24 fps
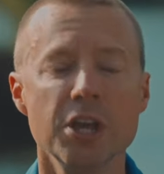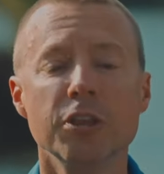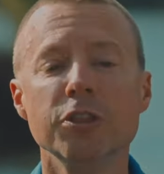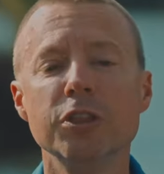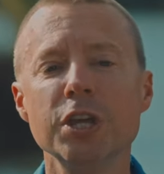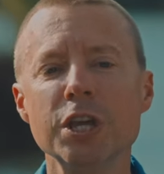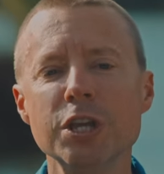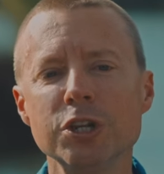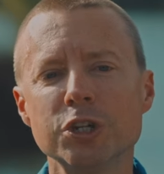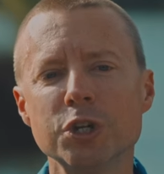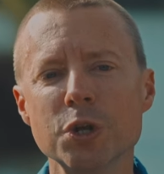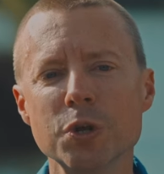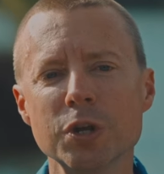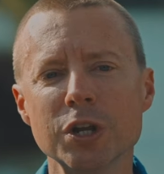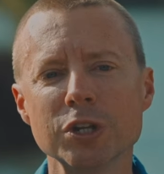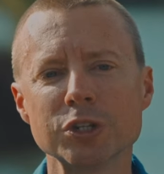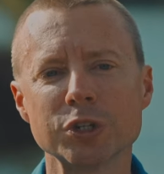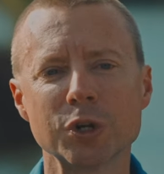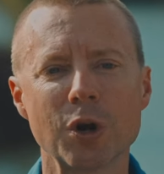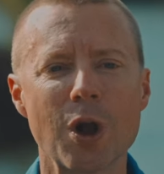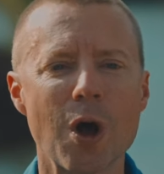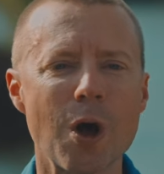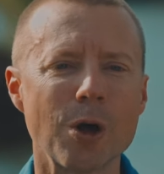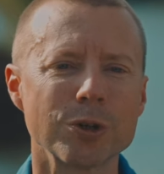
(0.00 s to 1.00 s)
These
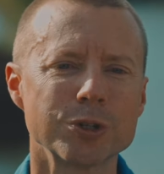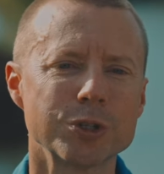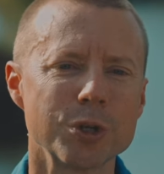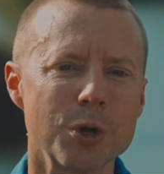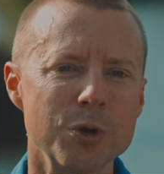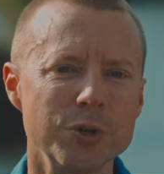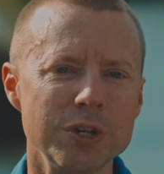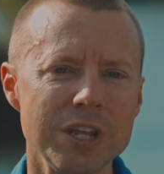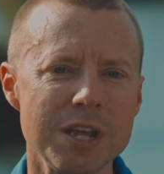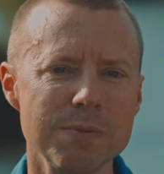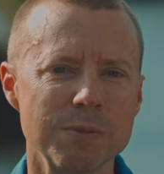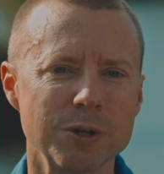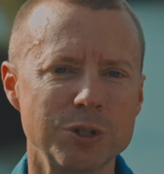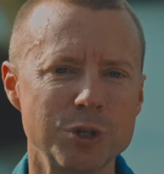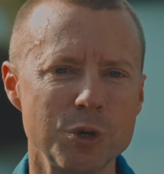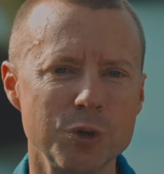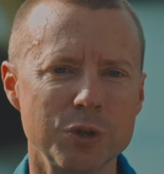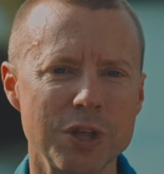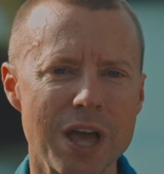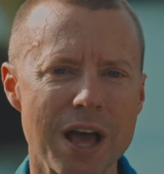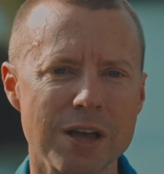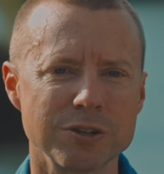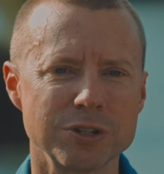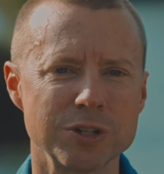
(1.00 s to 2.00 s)
units are also NEMA
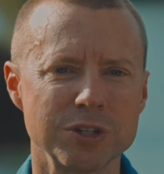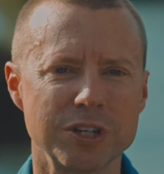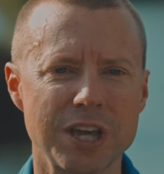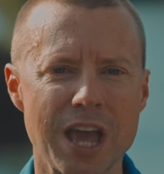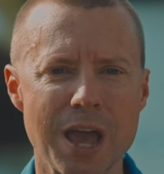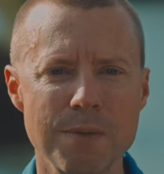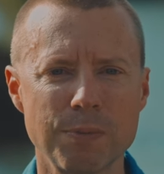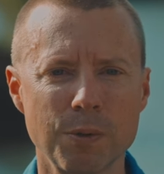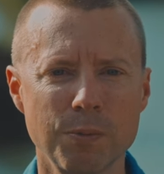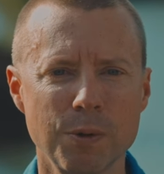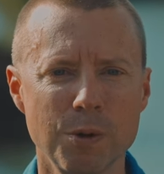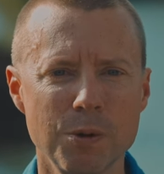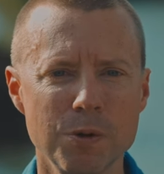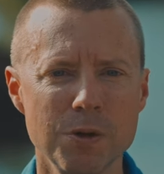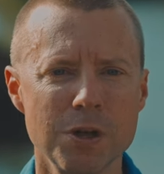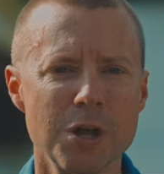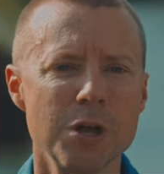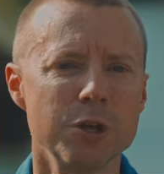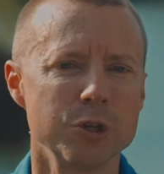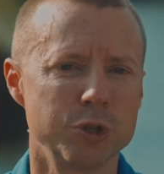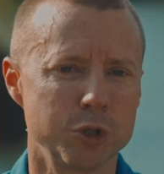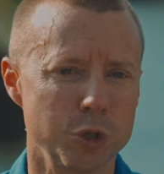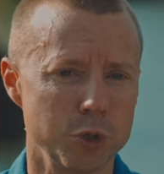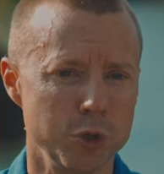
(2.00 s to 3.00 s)
2000 capable,
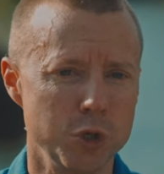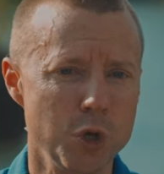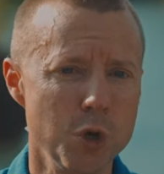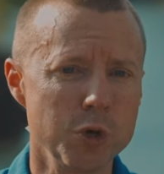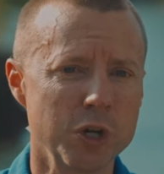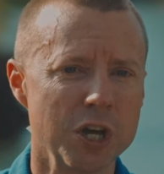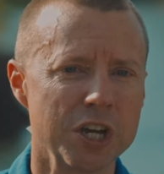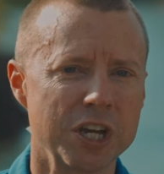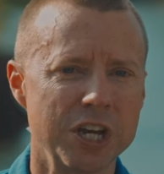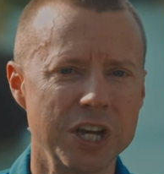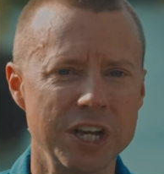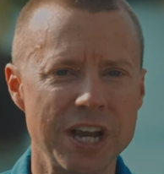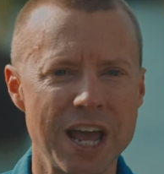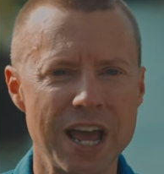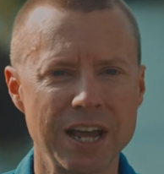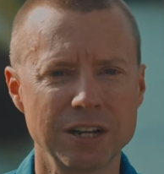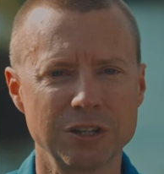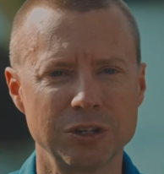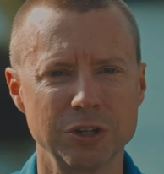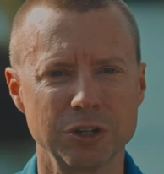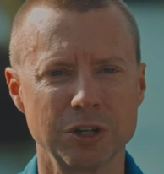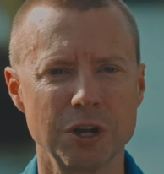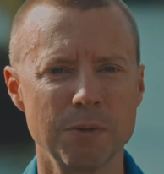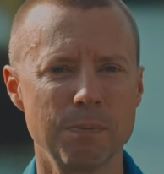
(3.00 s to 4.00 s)
so you can
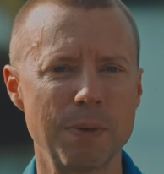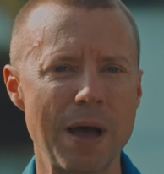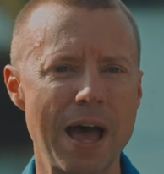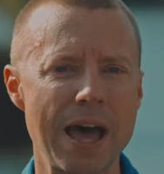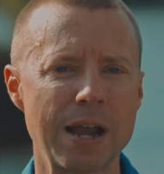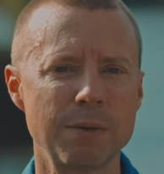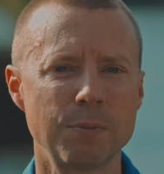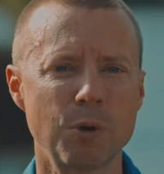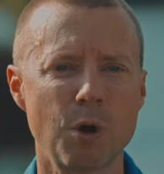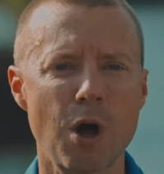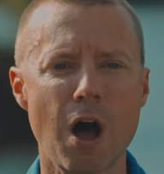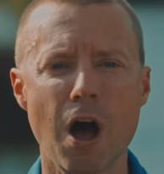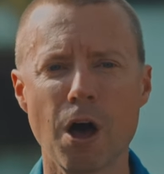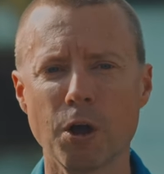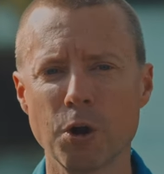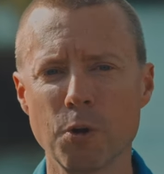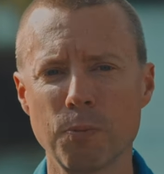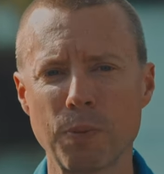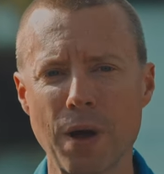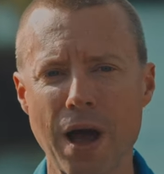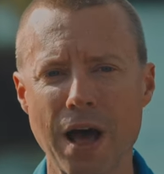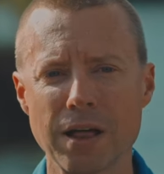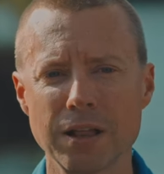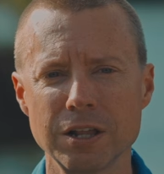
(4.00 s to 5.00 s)
connect to compatible
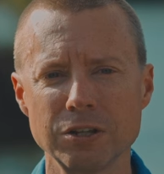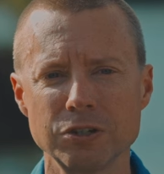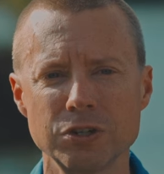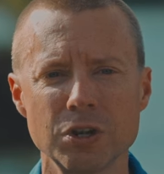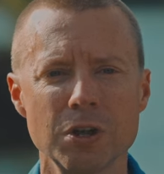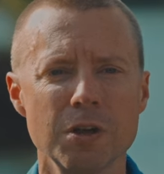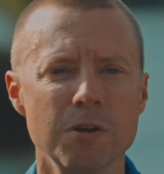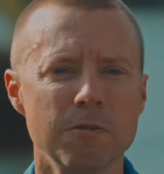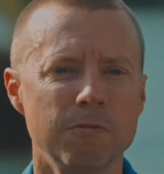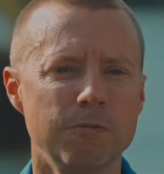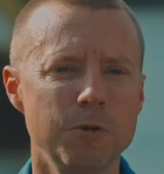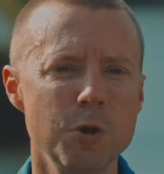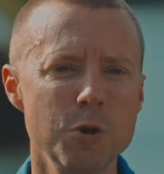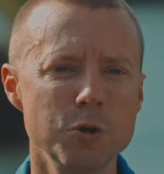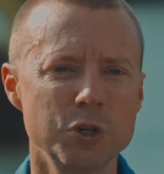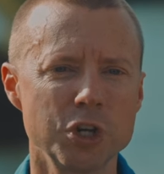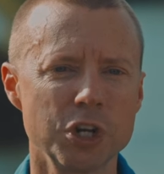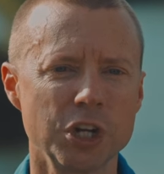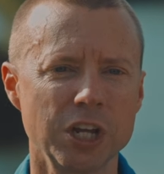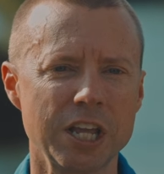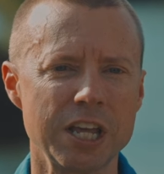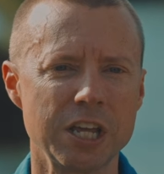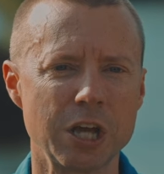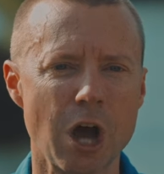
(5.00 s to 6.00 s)
autopilots,
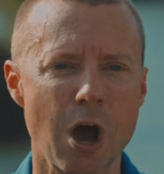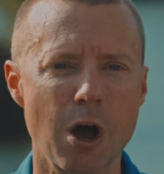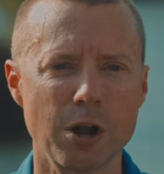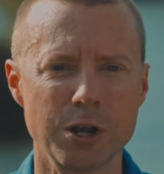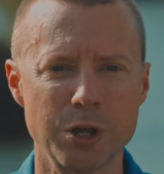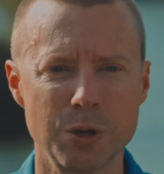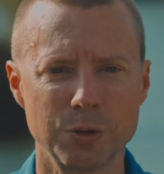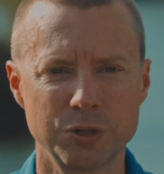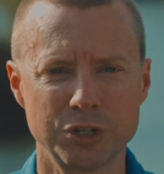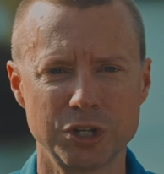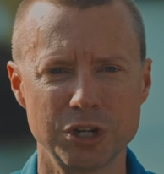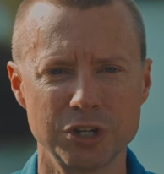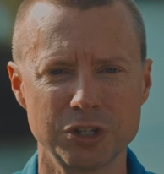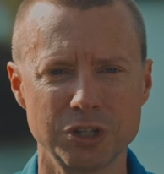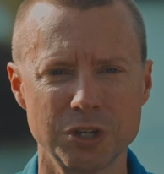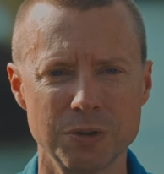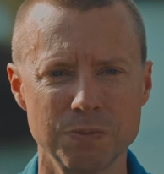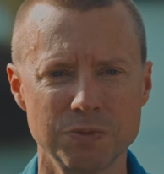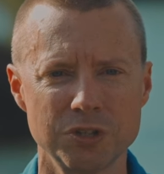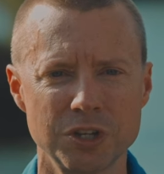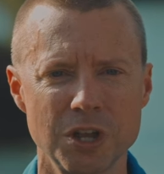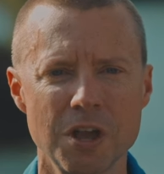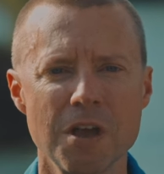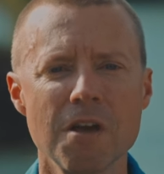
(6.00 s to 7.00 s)
FusionLink audio
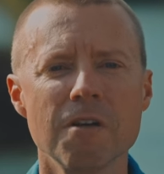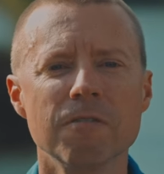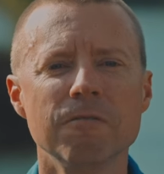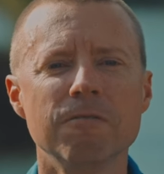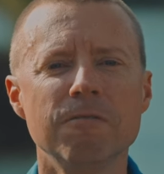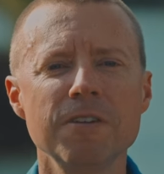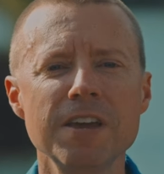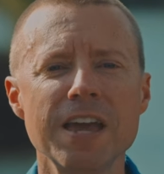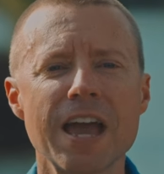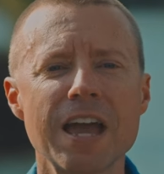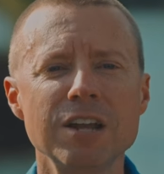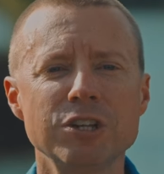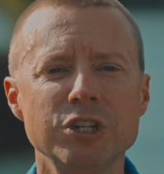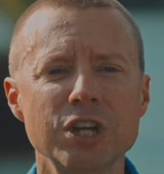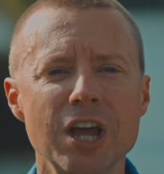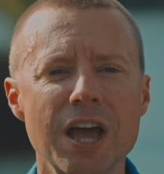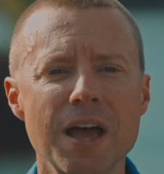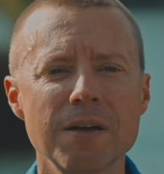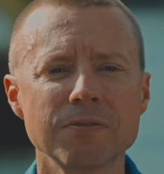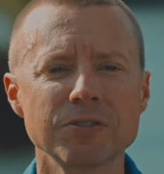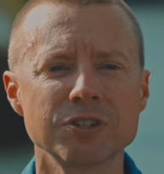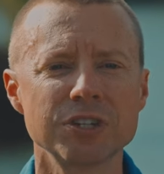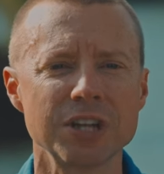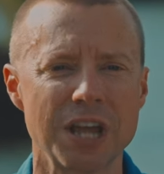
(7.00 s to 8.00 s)
systems,
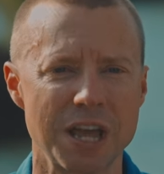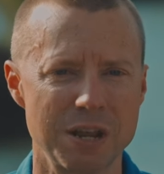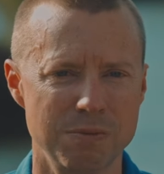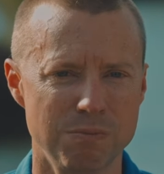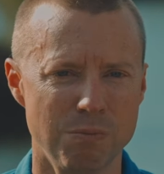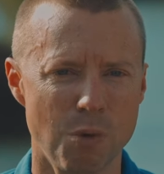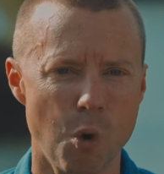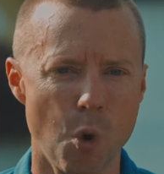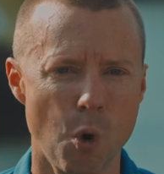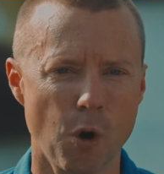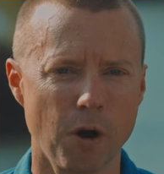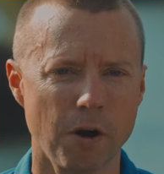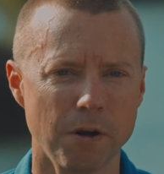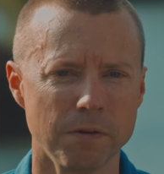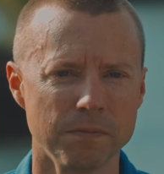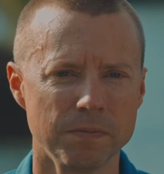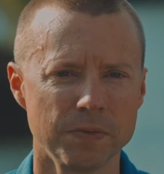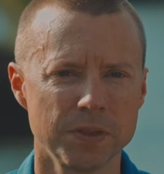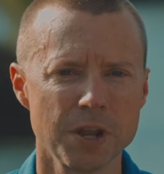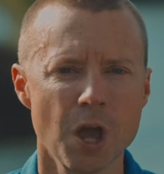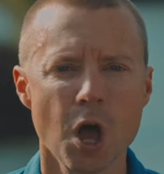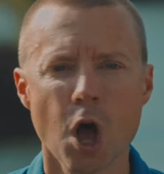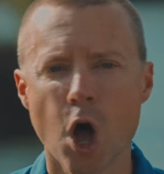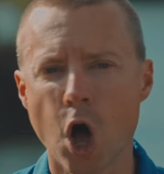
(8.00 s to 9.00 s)
VHFs, and more,
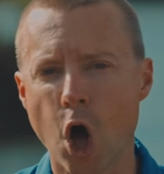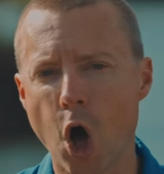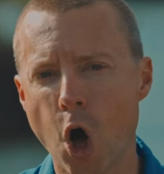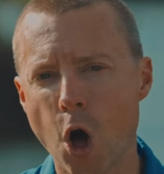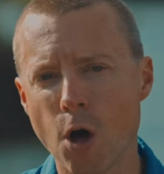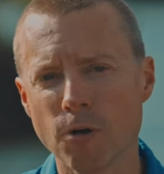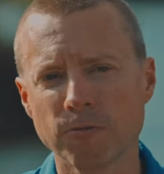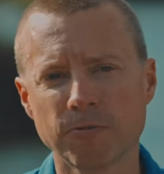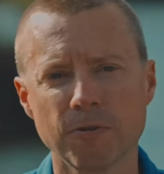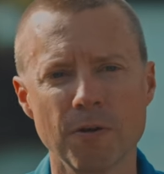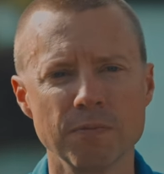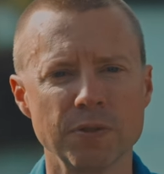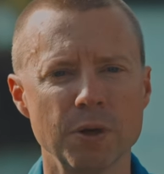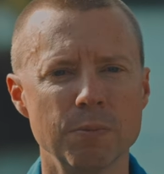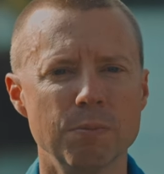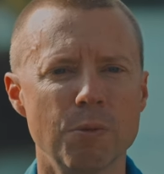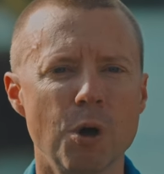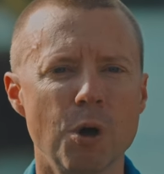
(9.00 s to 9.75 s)
all from the